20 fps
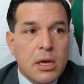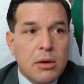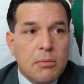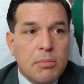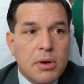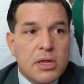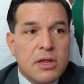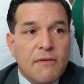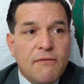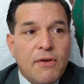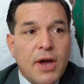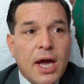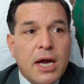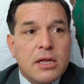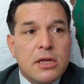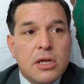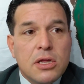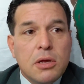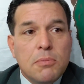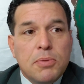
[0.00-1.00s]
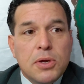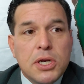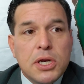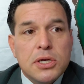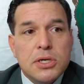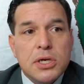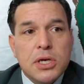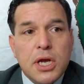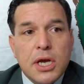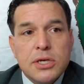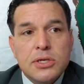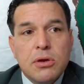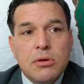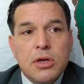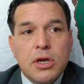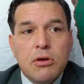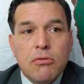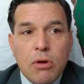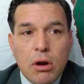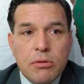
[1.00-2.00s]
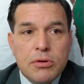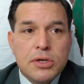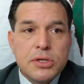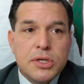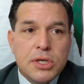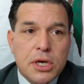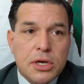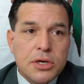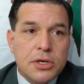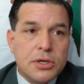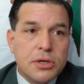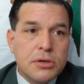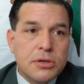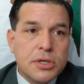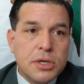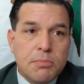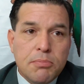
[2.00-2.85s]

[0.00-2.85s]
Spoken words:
But the fact that the petition has only grown in signatures